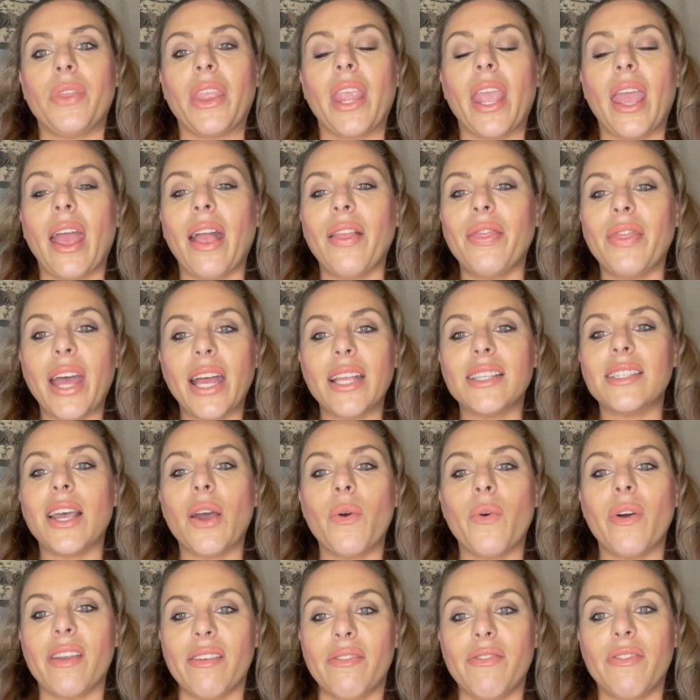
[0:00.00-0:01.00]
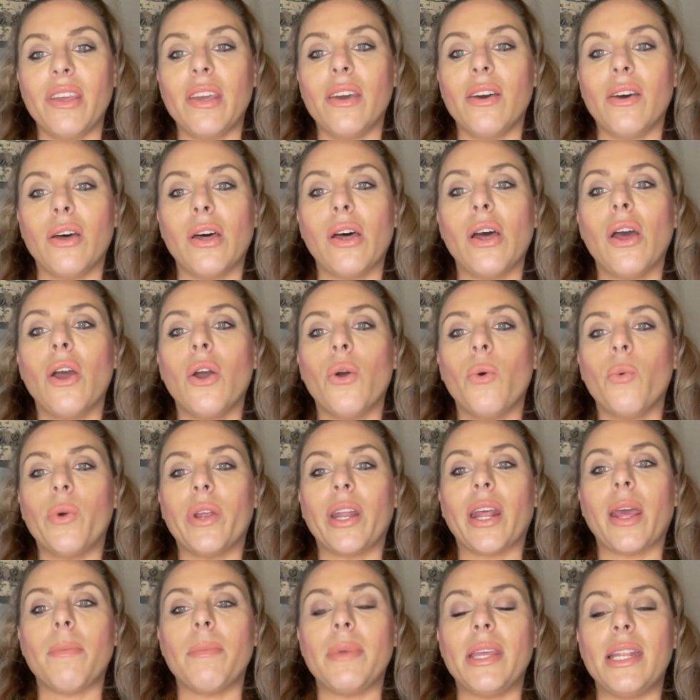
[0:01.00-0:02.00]
And that's how I feel when
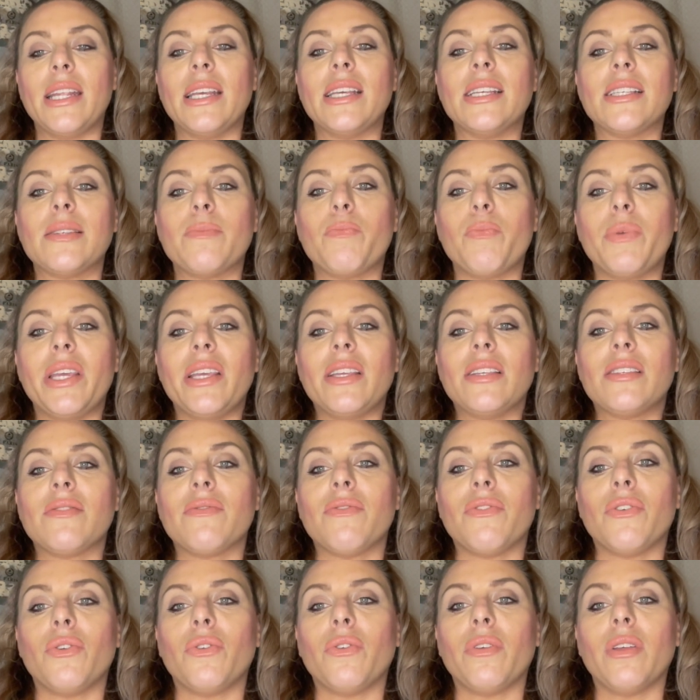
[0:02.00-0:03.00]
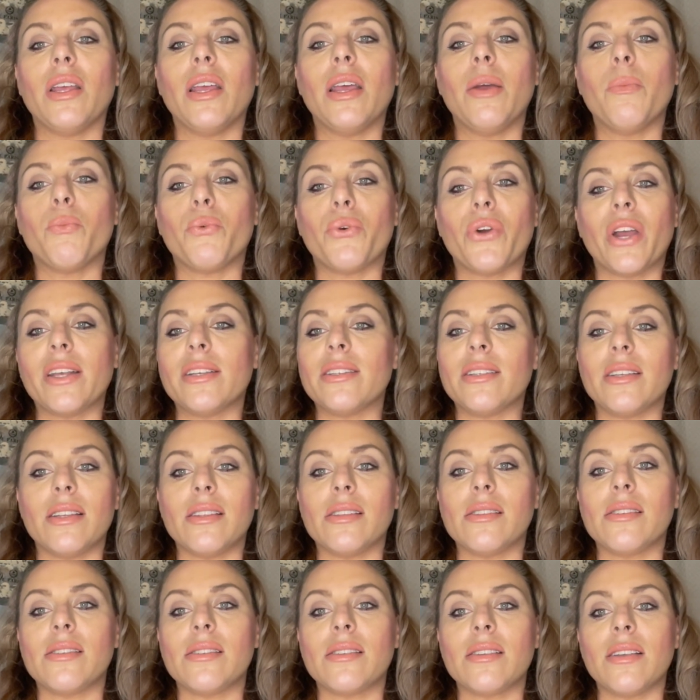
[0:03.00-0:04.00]
I'm in his peaceful
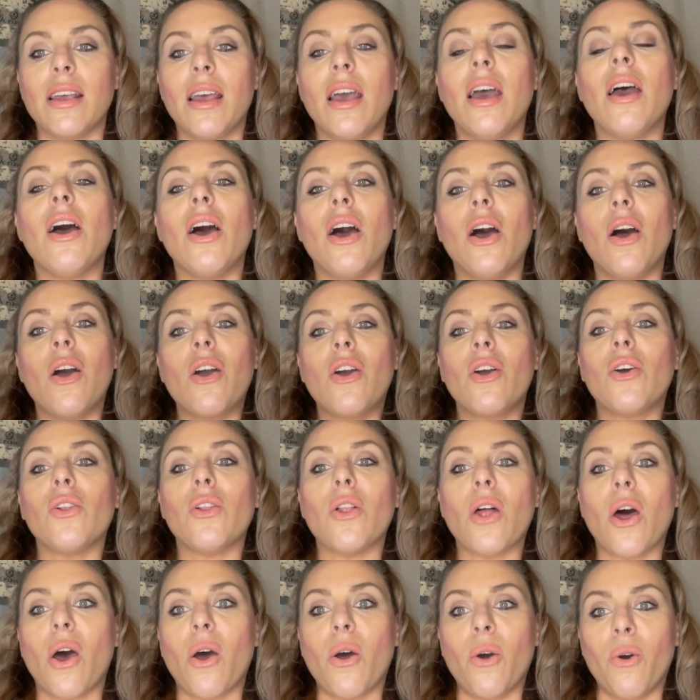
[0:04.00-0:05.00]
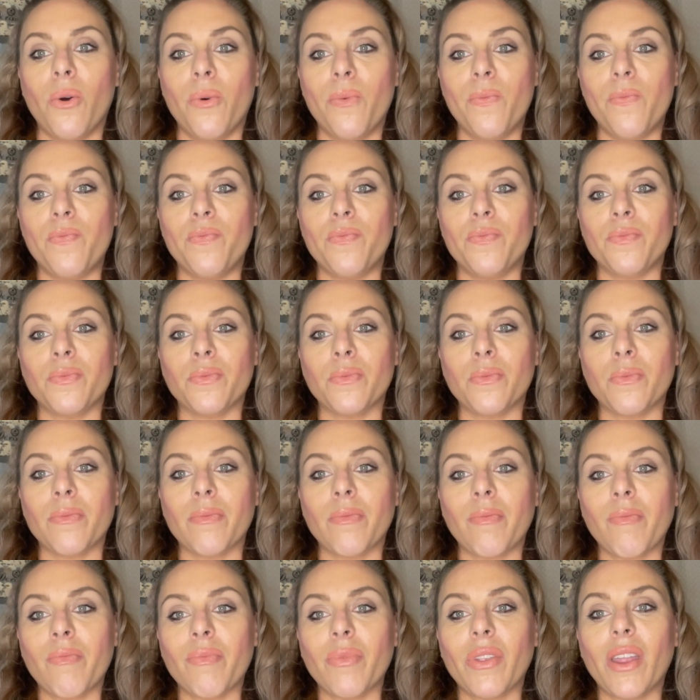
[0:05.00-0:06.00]
presence, aglow.
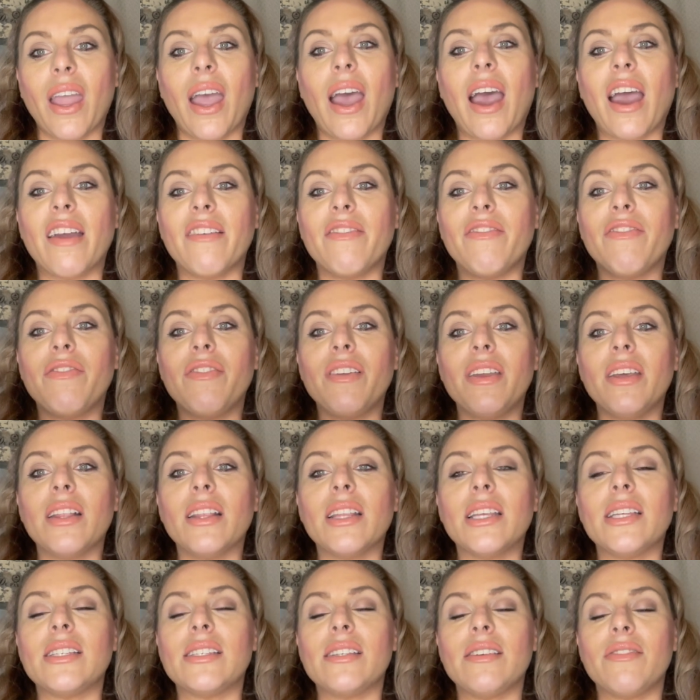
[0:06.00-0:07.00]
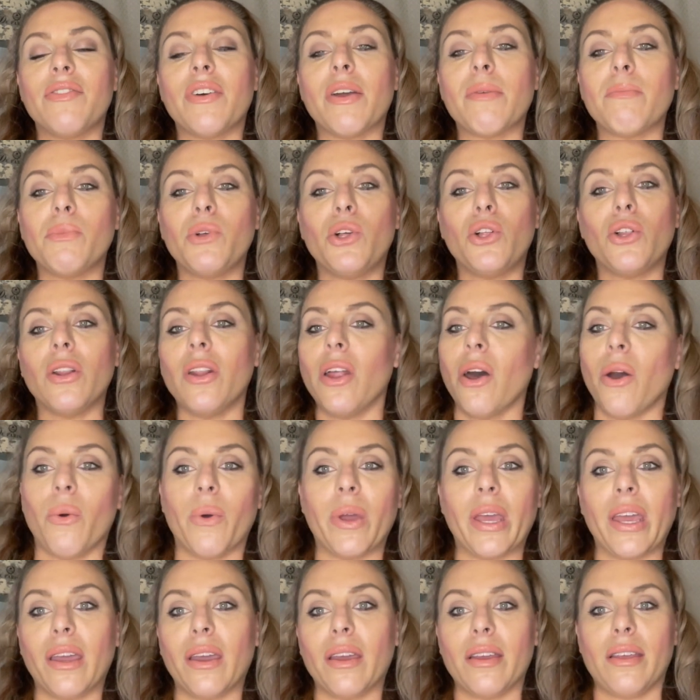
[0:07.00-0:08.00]
I feel as if I'm
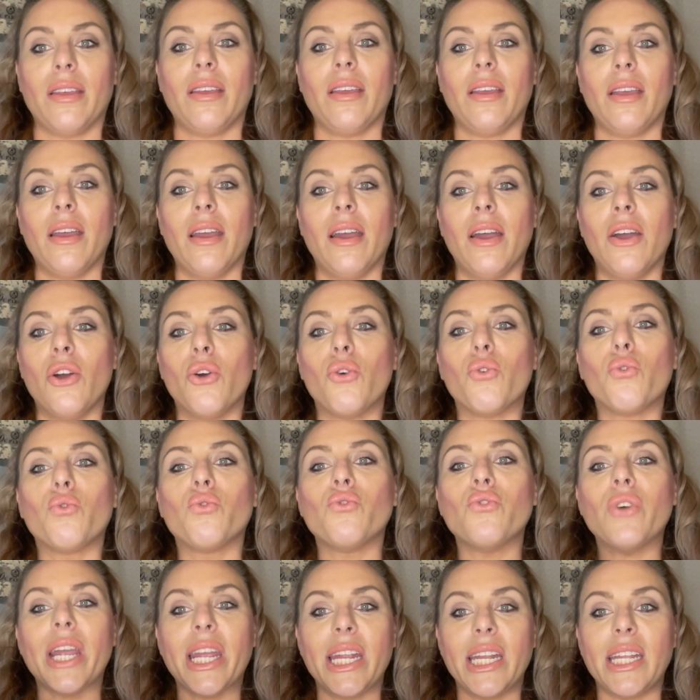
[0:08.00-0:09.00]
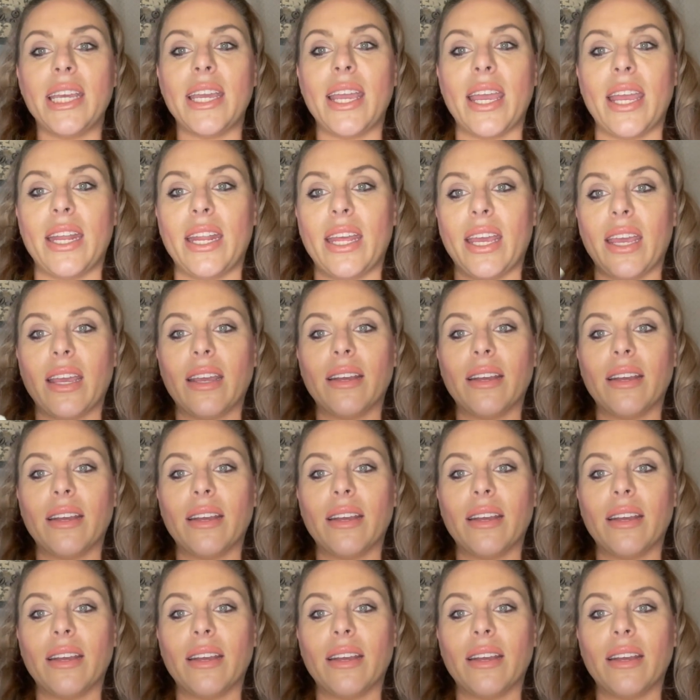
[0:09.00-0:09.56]
glowing, radiating.